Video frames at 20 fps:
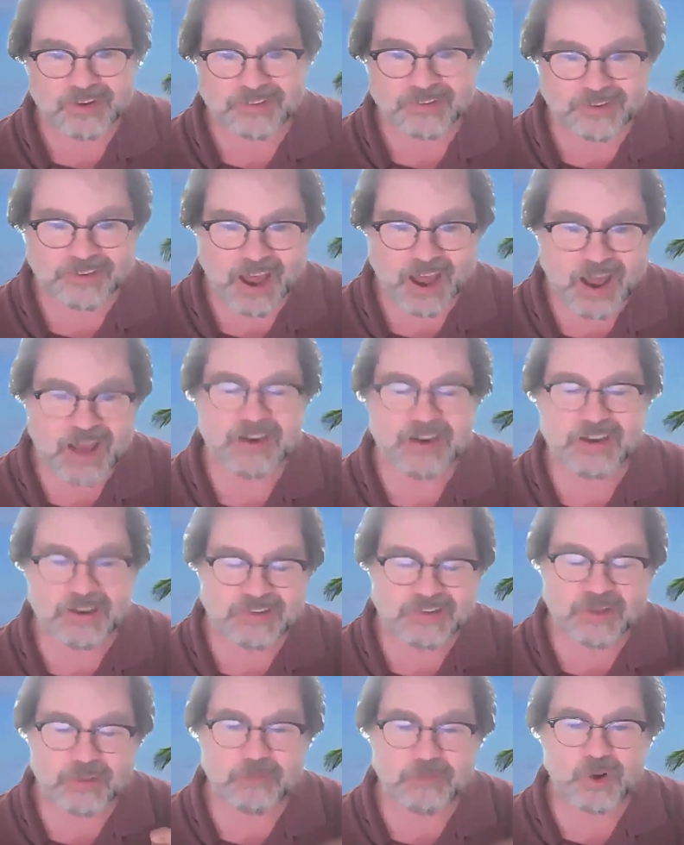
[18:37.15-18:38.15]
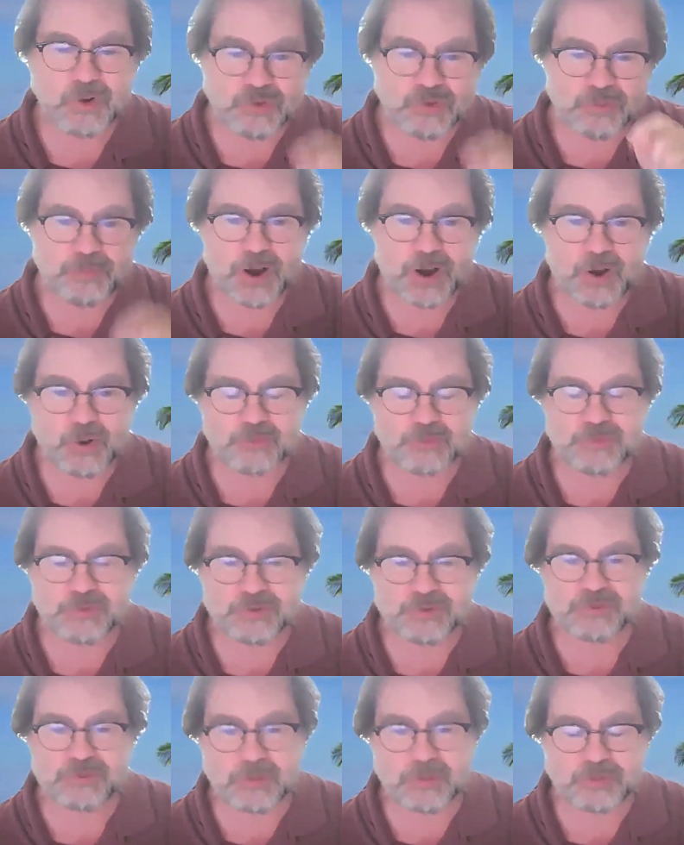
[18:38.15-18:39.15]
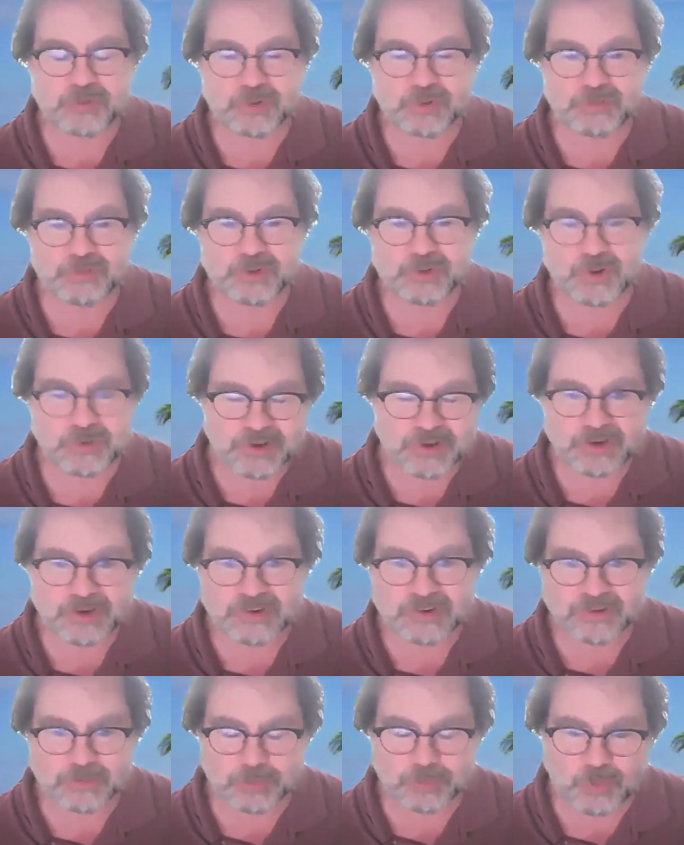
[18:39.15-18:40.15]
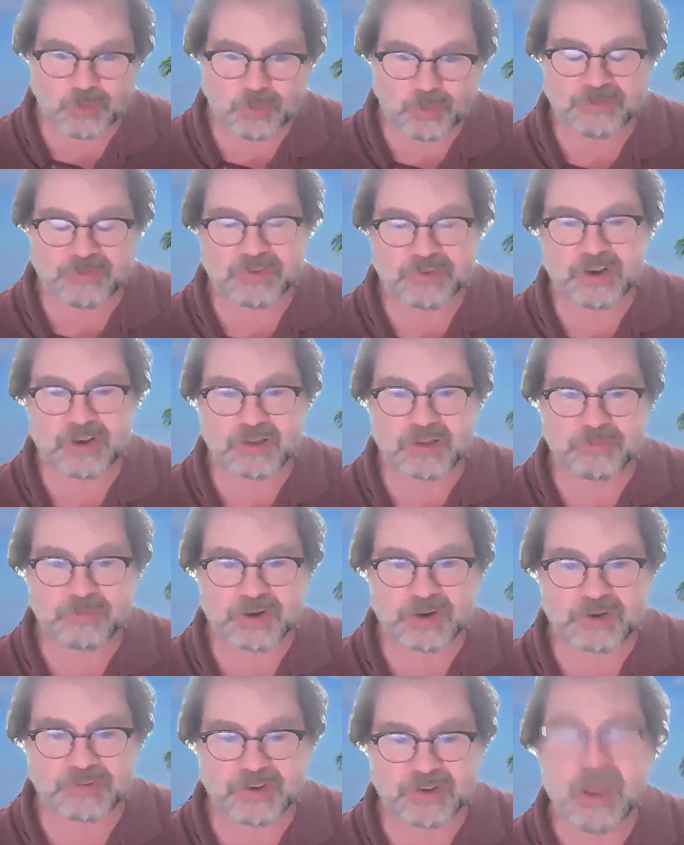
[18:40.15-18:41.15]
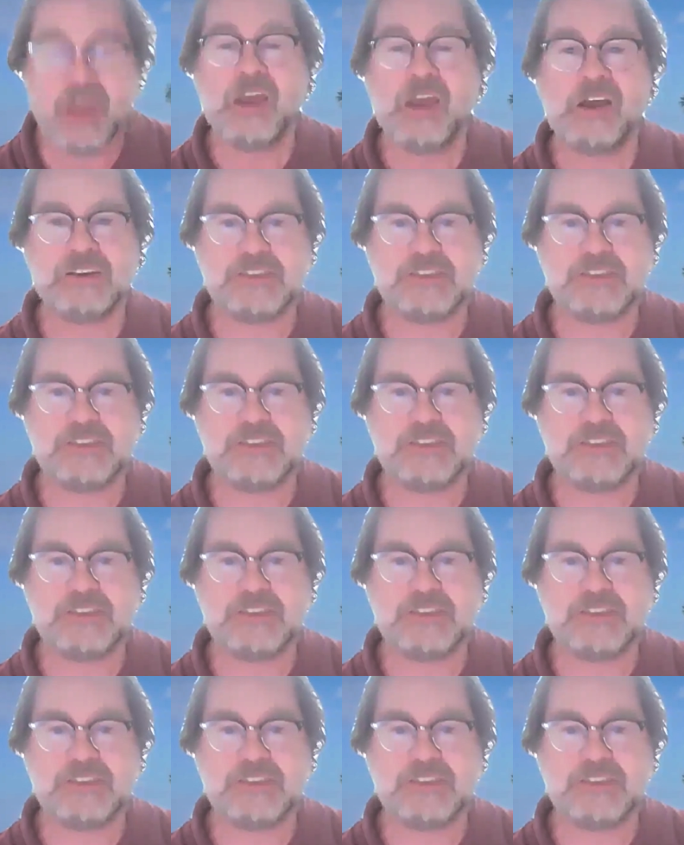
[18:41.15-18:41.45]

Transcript: So that is the most powerful scriptural verse in support of the death penalty,